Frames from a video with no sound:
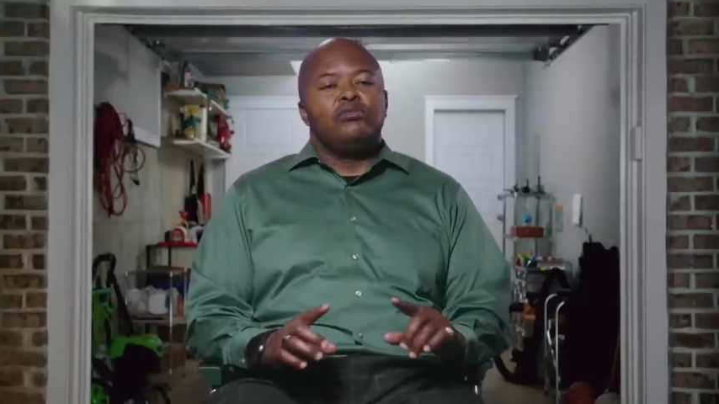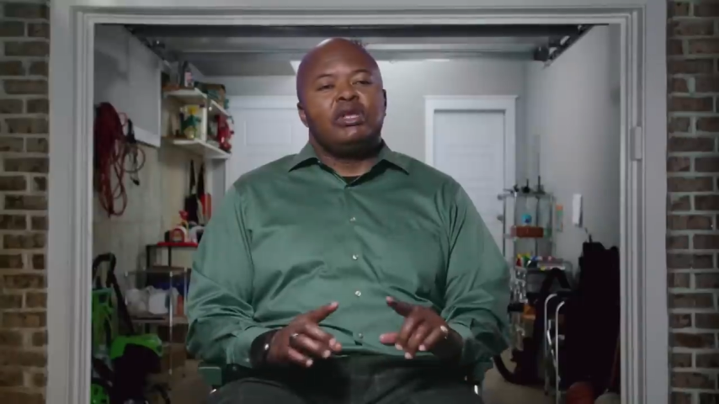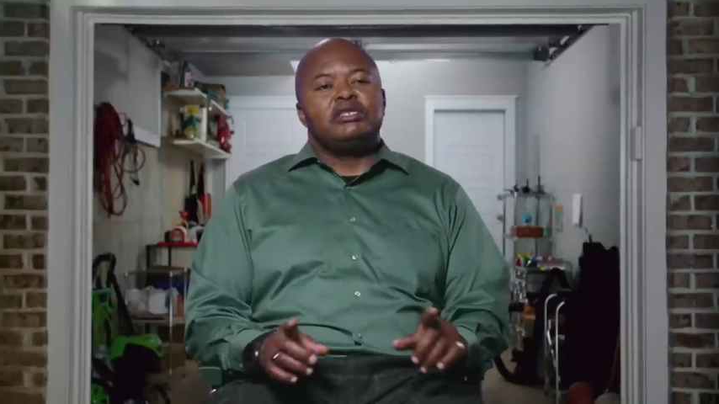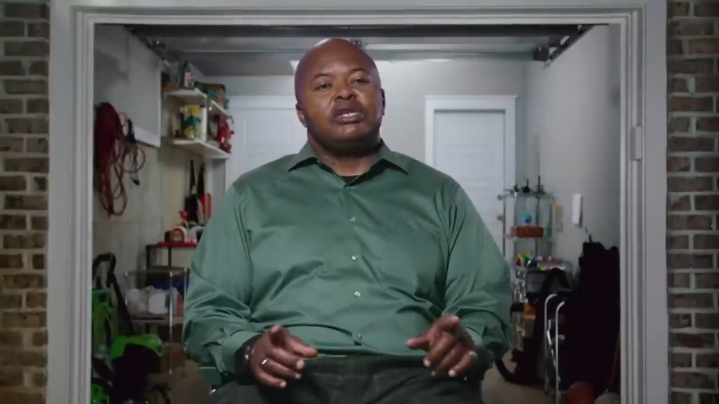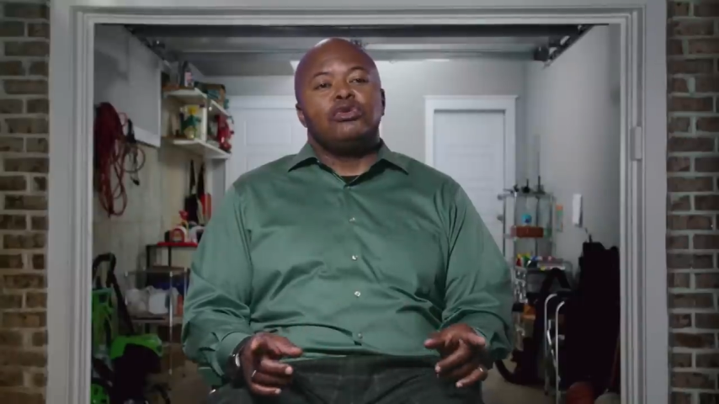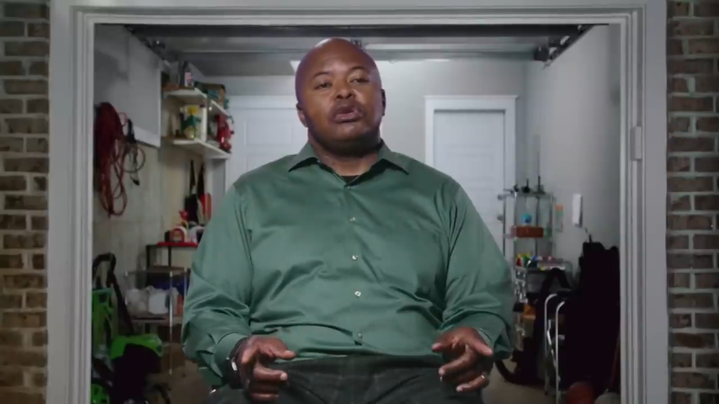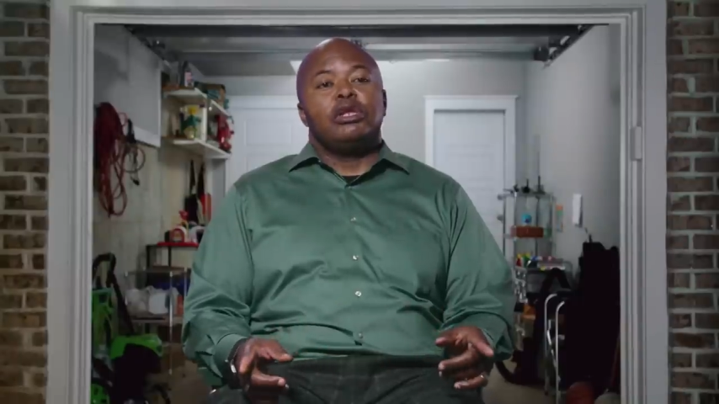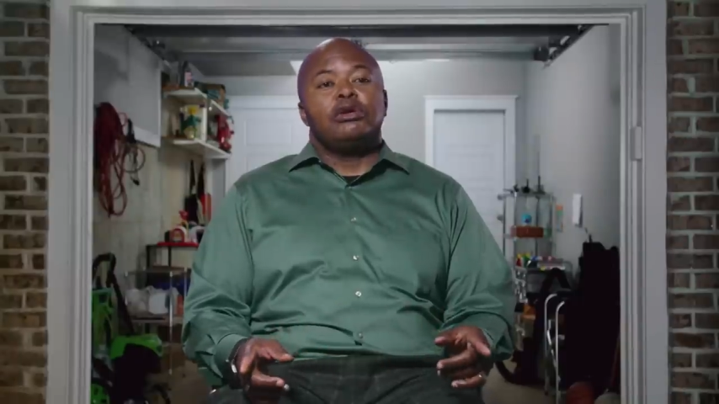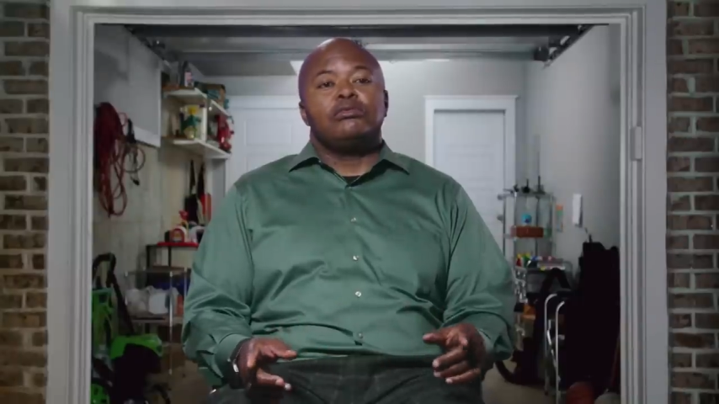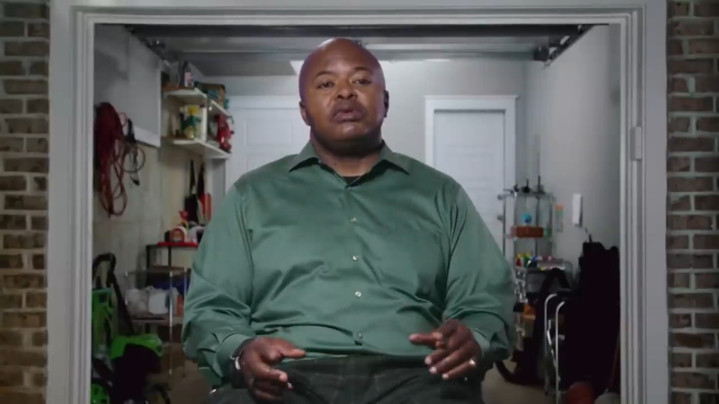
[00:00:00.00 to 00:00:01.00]
willing to go
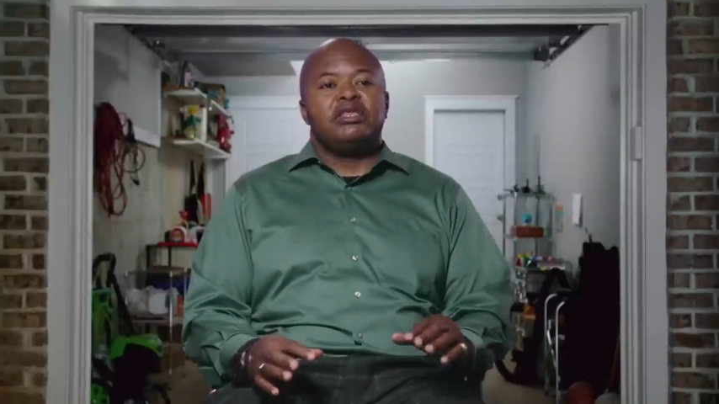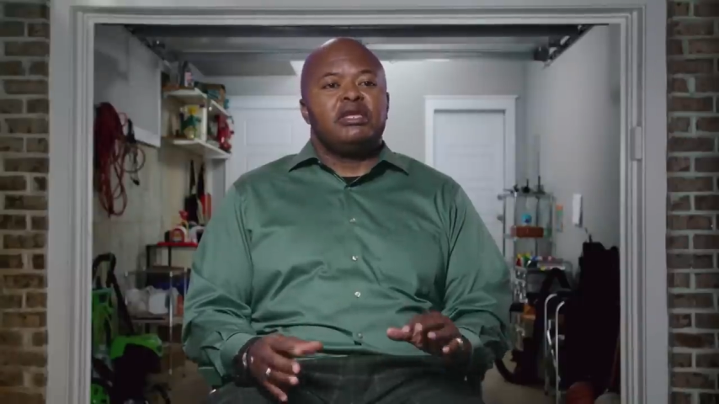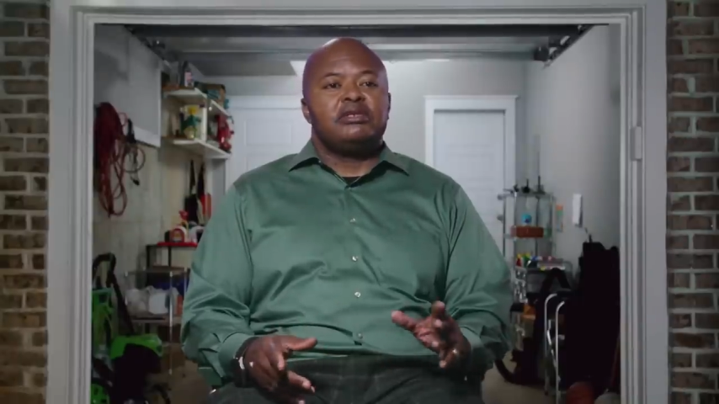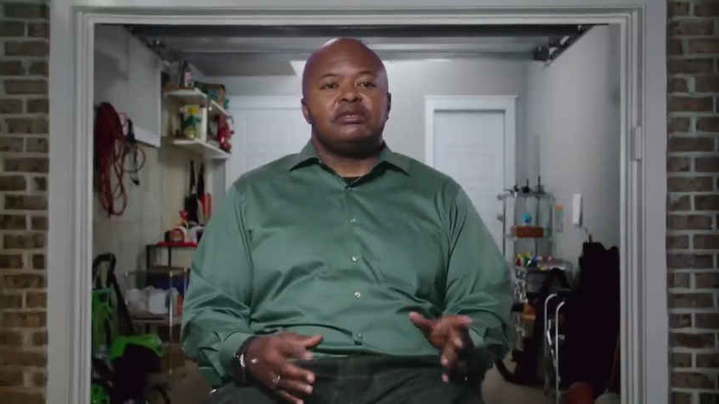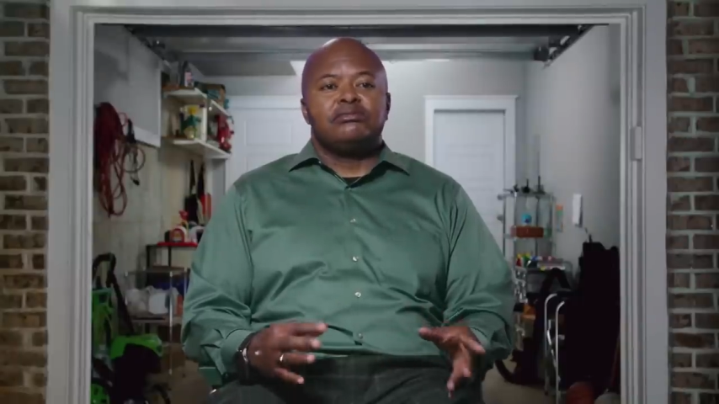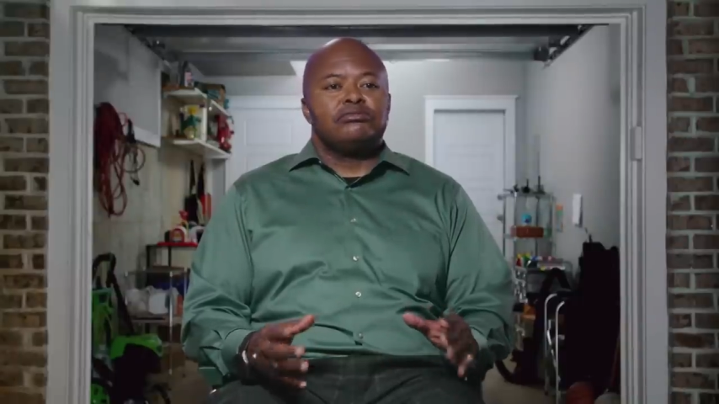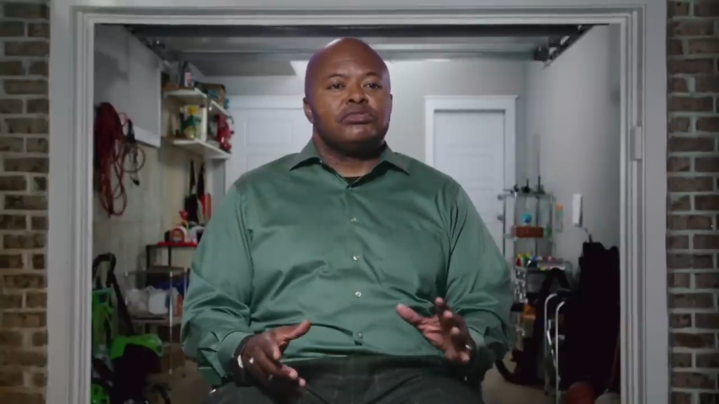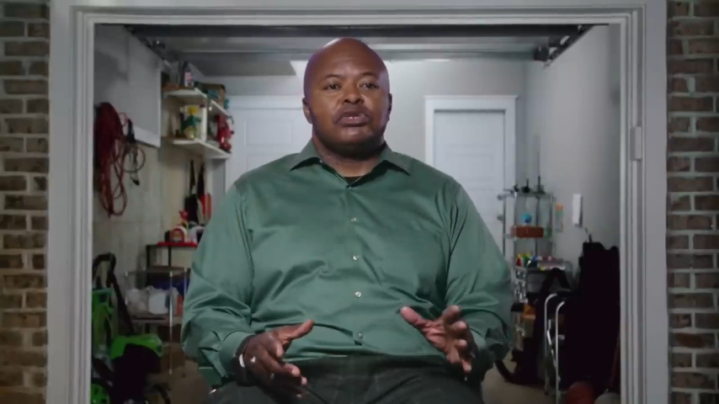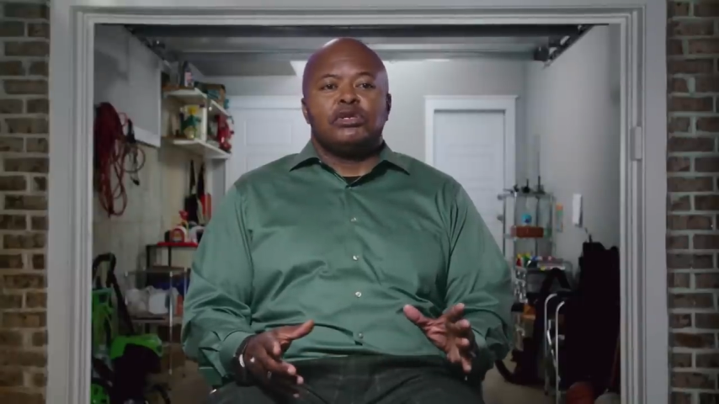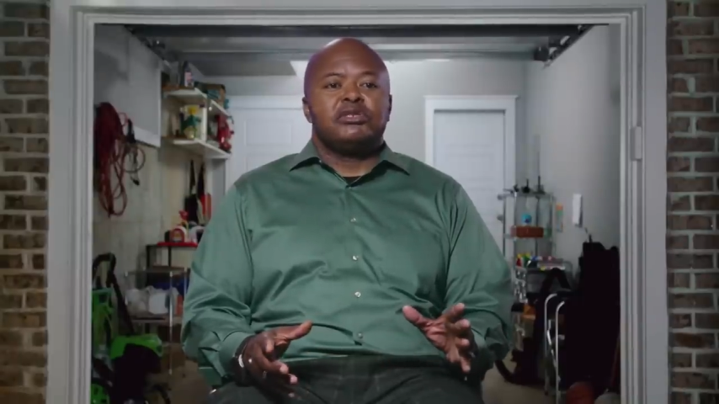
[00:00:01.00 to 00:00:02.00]
along with this
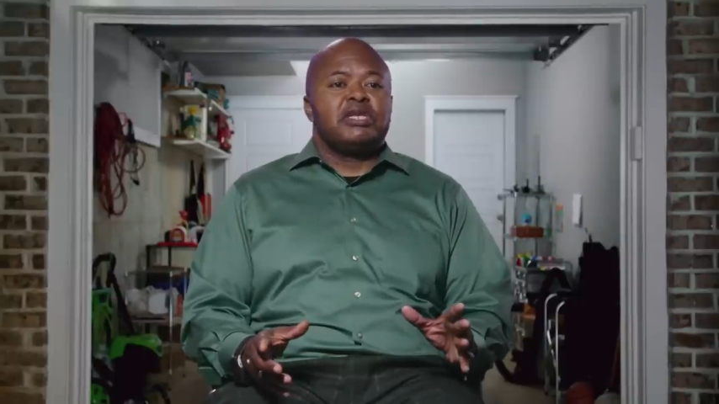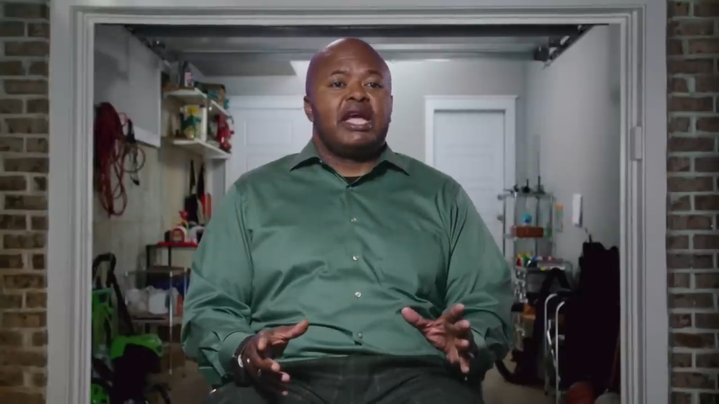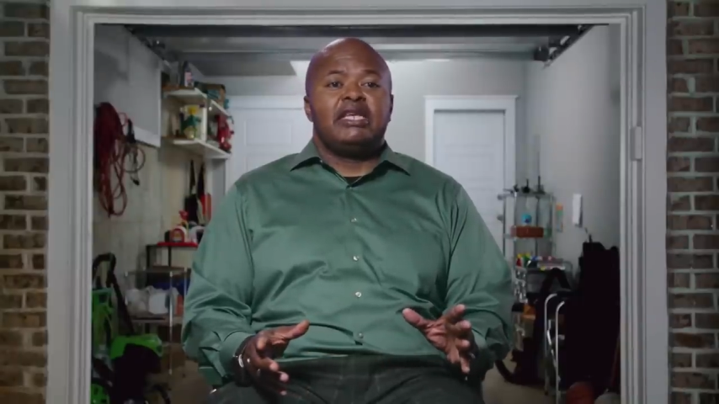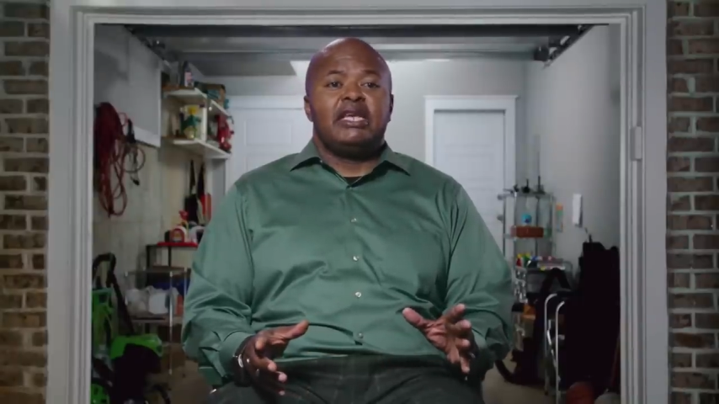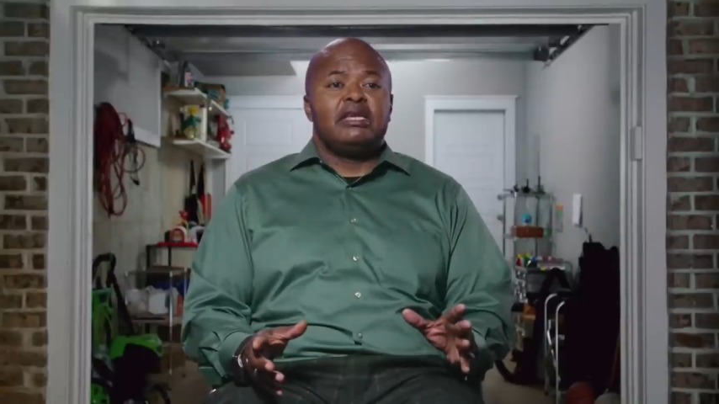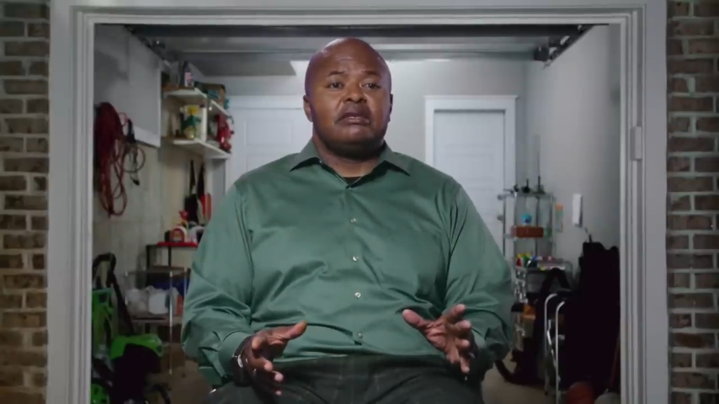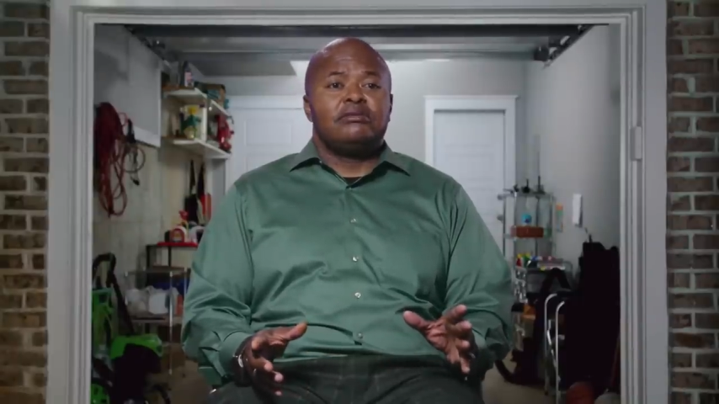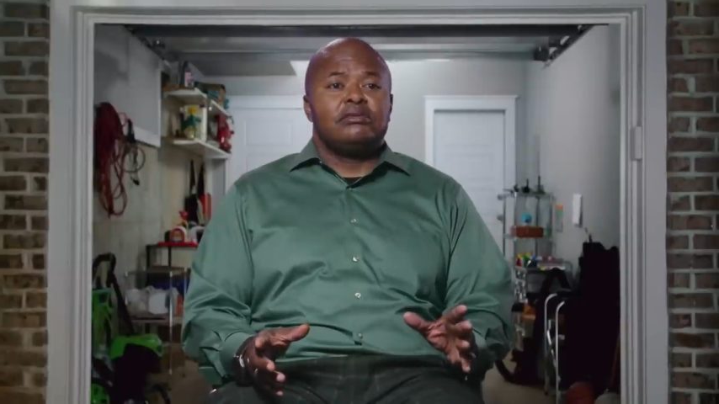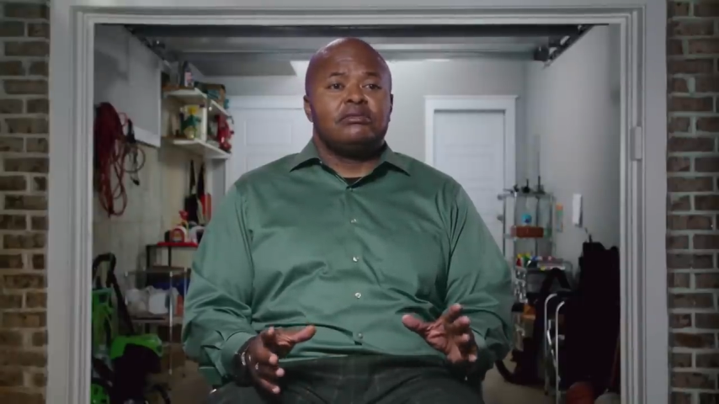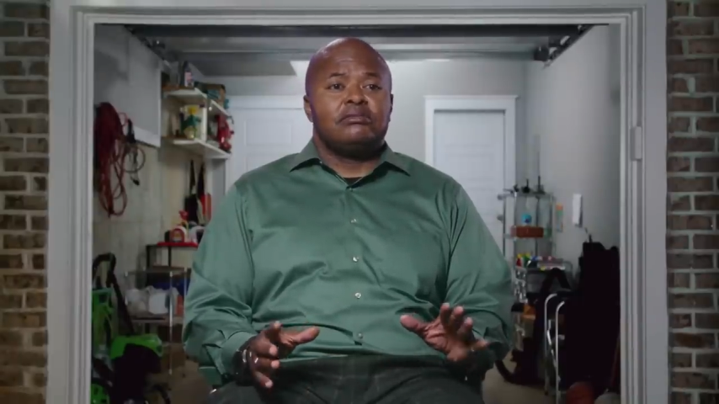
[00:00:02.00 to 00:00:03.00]
girls' night in